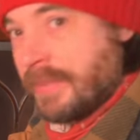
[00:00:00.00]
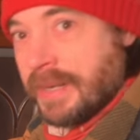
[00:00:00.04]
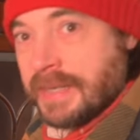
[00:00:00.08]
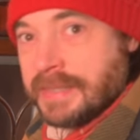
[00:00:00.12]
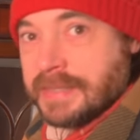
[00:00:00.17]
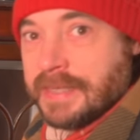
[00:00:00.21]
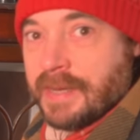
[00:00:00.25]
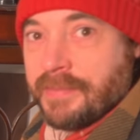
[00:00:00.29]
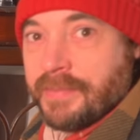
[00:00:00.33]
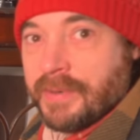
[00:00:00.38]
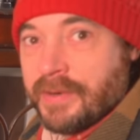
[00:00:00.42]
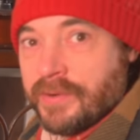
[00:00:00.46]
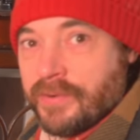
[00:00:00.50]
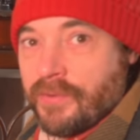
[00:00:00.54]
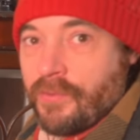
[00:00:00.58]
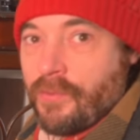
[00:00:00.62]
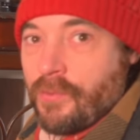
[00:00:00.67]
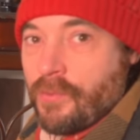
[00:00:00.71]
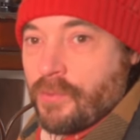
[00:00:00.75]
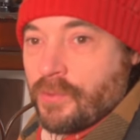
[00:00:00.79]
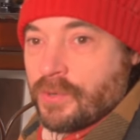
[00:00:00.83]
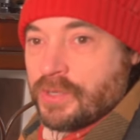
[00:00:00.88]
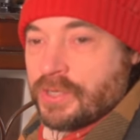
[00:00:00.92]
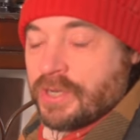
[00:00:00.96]
picked up at an
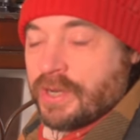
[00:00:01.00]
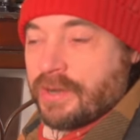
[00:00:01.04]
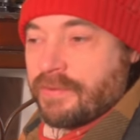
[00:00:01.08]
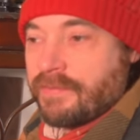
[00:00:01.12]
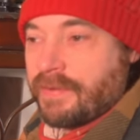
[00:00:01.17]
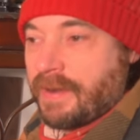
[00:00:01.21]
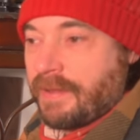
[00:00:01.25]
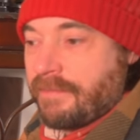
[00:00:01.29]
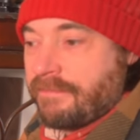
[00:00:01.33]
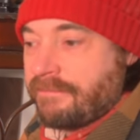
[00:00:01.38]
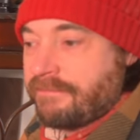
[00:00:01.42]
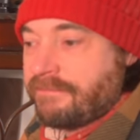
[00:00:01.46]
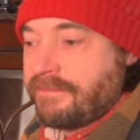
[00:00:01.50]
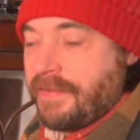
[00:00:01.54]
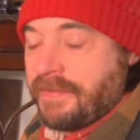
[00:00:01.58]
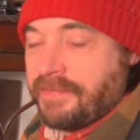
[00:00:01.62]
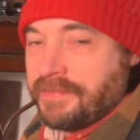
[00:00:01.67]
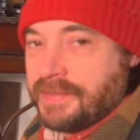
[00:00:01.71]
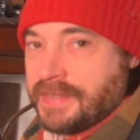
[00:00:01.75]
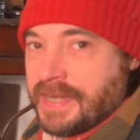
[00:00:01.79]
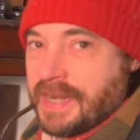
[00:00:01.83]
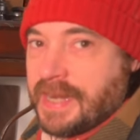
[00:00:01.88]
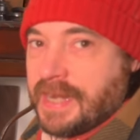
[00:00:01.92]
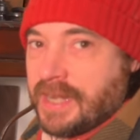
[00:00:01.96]
auction for like
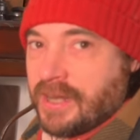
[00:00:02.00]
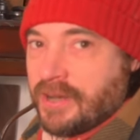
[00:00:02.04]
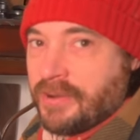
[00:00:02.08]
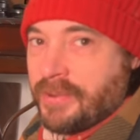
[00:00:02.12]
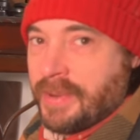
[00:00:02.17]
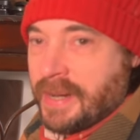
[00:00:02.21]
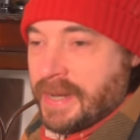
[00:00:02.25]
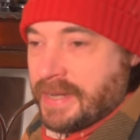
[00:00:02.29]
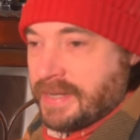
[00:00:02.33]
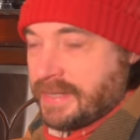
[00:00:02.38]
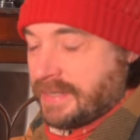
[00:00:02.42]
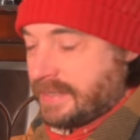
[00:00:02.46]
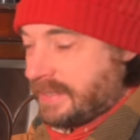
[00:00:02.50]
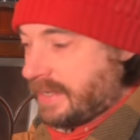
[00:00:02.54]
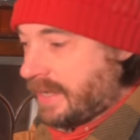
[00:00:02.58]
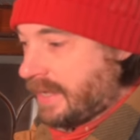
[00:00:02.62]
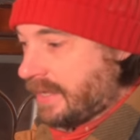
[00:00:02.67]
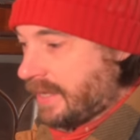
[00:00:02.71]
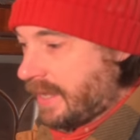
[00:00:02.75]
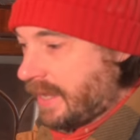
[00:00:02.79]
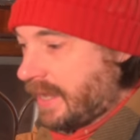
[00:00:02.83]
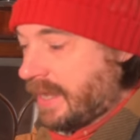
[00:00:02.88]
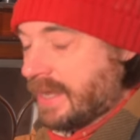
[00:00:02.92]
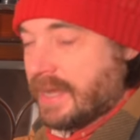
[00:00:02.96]
fifteen quid
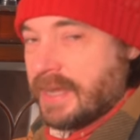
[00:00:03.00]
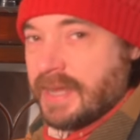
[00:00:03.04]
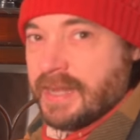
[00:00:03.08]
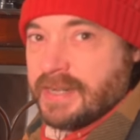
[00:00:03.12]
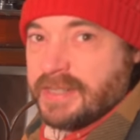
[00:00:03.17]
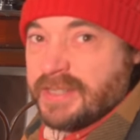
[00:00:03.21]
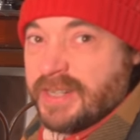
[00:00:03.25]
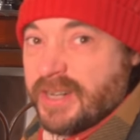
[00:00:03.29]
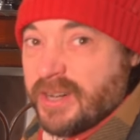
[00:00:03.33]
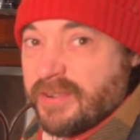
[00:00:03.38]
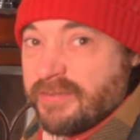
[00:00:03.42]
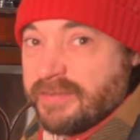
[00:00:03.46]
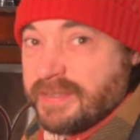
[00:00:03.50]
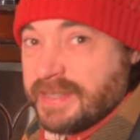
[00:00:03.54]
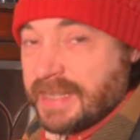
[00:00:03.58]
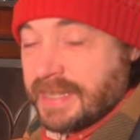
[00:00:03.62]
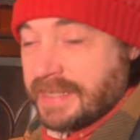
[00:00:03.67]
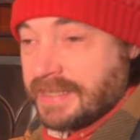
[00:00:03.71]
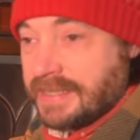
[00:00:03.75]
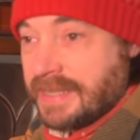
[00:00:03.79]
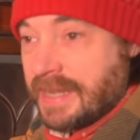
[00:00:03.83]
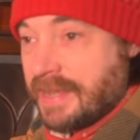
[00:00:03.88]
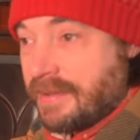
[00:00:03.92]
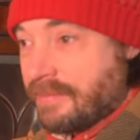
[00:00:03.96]
uh, and she couldn't
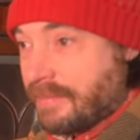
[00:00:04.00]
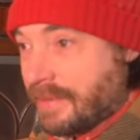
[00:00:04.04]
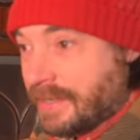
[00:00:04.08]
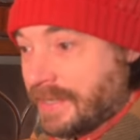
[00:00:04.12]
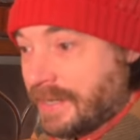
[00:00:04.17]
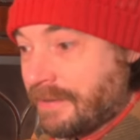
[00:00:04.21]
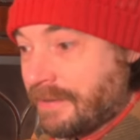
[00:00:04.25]
resist it, but it